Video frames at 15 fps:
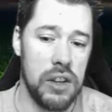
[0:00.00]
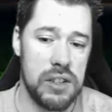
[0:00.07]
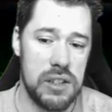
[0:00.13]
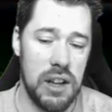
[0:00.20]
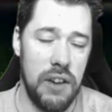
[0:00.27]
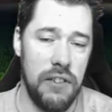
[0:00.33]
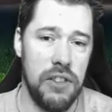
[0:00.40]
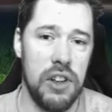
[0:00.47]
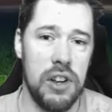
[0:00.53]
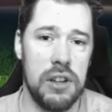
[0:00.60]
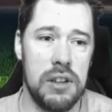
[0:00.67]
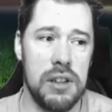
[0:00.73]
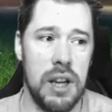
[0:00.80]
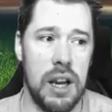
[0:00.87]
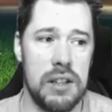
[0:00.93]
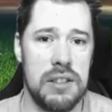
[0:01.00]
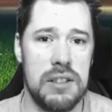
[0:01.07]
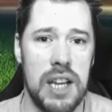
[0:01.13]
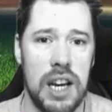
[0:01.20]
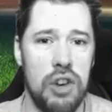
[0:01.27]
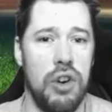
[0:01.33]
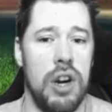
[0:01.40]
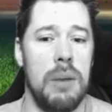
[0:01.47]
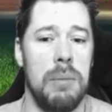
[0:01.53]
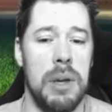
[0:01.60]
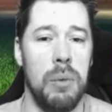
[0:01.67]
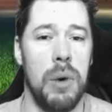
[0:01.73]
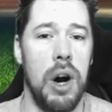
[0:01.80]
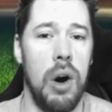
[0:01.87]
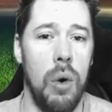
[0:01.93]
stuff that does incredibly
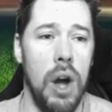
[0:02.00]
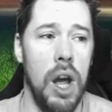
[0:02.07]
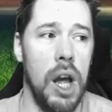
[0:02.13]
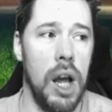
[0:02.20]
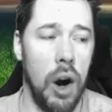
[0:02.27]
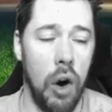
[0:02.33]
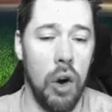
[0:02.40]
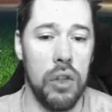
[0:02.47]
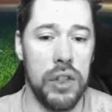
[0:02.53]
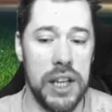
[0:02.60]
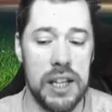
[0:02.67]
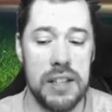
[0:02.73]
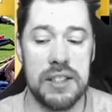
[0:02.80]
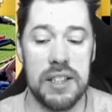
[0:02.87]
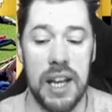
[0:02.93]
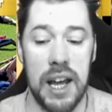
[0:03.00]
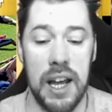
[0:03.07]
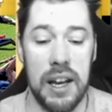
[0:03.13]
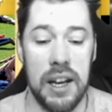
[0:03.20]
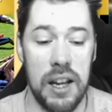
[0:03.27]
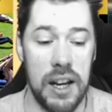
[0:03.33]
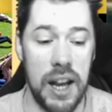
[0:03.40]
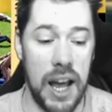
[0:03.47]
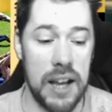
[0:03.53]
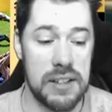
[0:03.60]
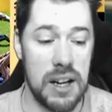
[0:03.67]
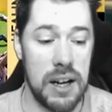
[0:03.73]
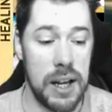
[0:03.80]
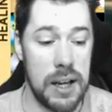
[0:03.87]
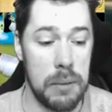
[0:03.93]
well on the internet and has
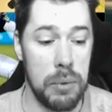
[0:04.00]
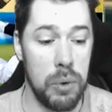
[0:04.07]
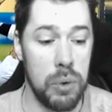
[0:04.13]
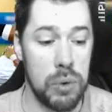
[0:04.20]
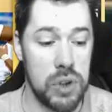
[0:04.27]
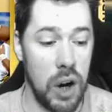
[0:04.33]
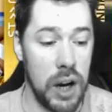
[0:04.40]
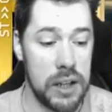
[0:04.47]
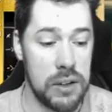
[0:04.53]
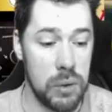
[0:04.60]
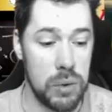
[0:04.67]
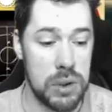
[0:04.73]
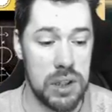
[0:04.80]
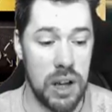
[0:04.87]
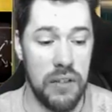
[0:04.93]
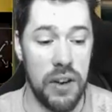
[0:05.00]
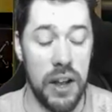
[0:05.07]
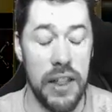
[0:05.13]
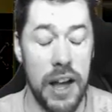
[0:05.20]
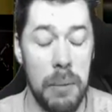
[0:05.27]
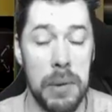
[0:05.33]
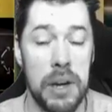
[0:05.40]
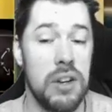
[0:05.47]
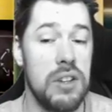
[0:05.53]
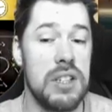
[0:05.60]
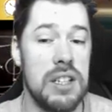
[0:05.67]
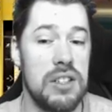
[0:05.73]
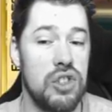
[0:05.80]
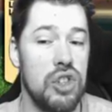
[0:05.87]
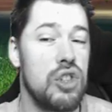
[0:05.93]
clickable title stuff like that, because
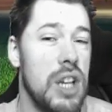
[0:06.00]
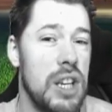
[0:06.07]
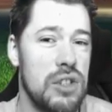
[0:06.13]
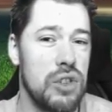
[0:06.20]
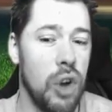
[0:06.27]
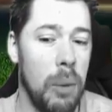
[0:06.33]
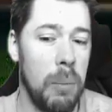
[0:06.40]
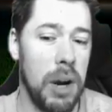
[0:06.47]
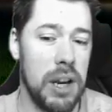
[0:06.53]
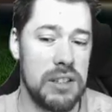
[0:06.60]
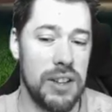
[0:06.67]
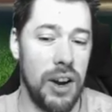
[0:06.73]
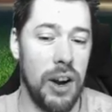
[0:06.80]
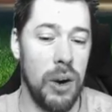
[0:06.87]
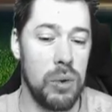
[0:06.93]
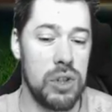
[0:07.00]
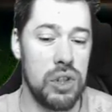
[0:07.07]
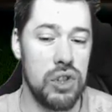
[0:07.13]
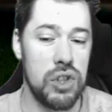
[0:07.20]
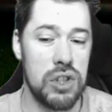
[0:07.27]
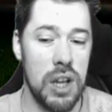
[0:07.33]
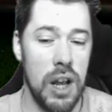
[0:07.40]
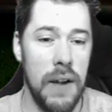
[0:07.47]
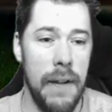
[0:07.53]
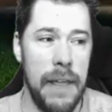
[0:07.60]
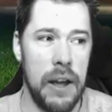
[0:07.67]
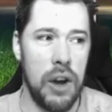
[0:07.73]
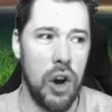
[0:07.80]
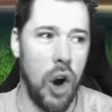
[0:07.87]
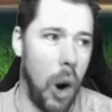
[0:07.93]
it's not my style to just
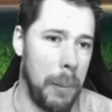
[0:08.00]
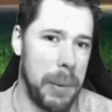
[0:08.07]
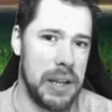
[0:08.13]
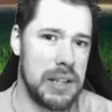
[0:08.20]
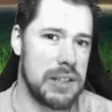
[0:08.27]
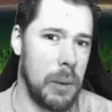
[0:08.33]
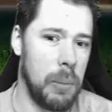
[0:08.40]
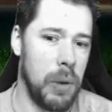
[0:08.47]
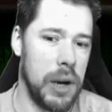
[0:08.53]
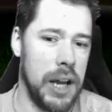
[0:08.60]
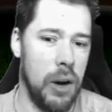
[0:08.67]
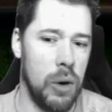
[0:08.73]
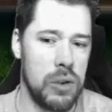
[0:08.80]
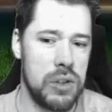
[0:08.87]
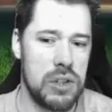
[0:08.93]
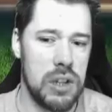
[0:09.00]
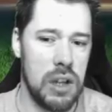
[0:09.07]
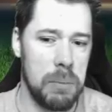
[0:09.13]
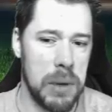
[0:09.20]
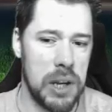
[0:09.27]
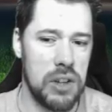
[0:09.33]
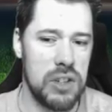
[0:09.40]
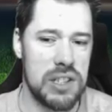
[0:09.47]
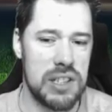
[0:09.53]
copy someone else because